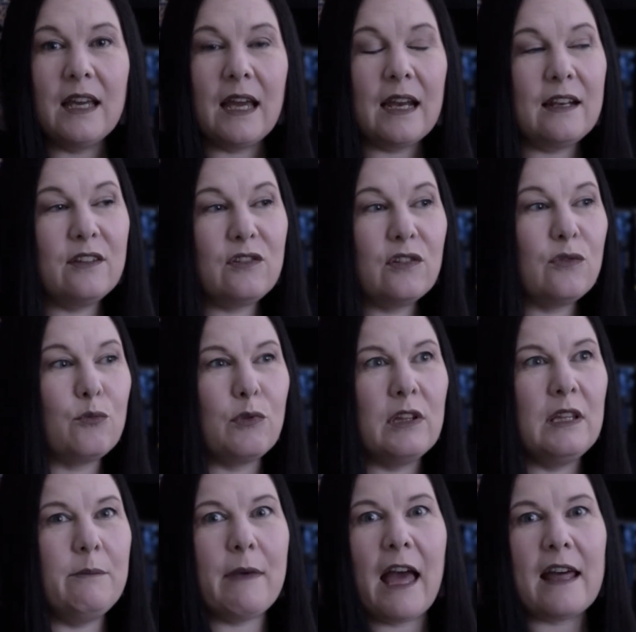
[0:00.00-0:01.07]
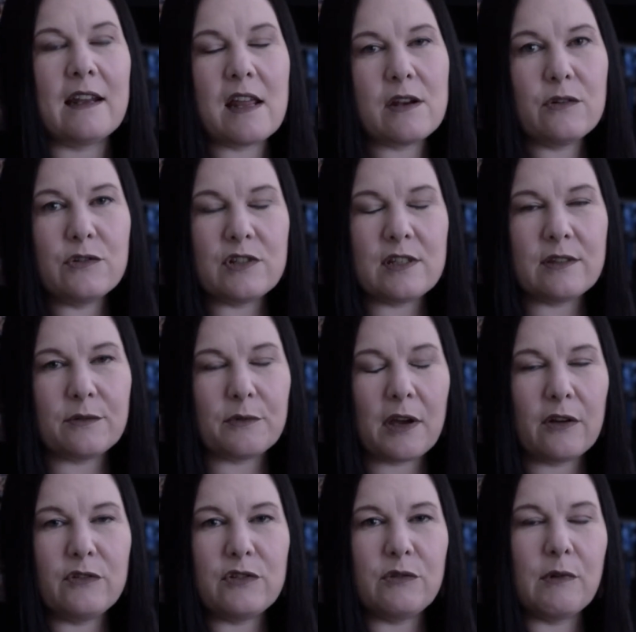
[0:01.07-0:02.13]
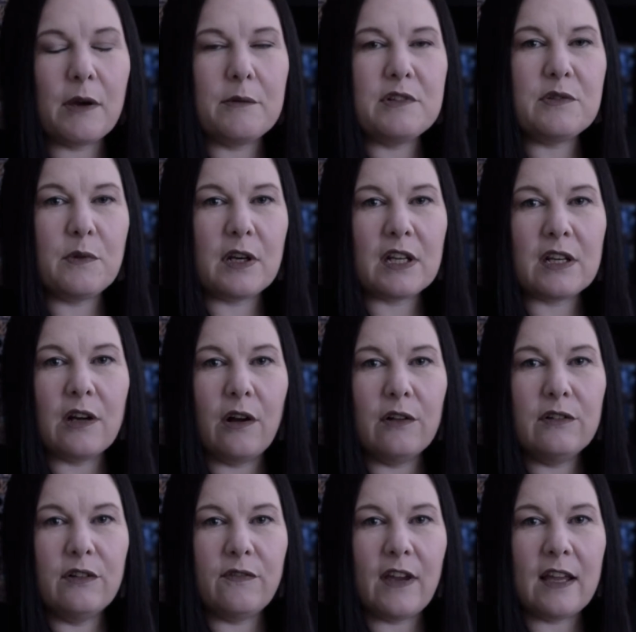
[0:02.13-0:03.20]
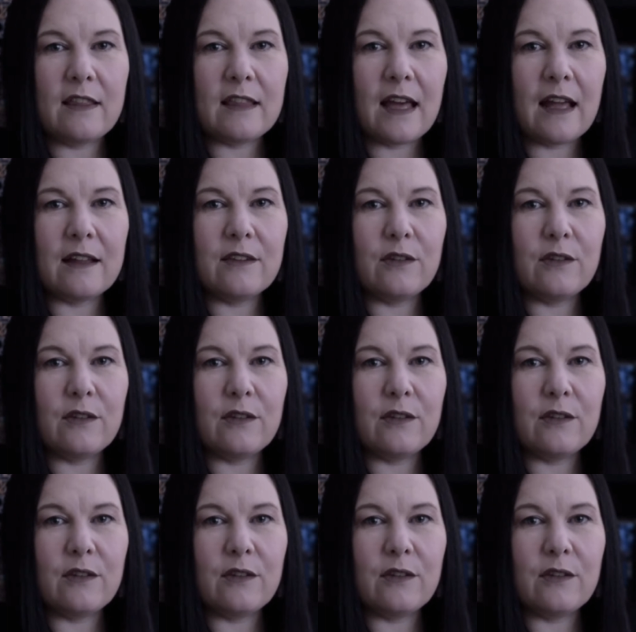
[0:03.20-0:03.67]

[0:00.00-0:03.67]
And it's just really bad energies around you. Why would you want to cultivate that?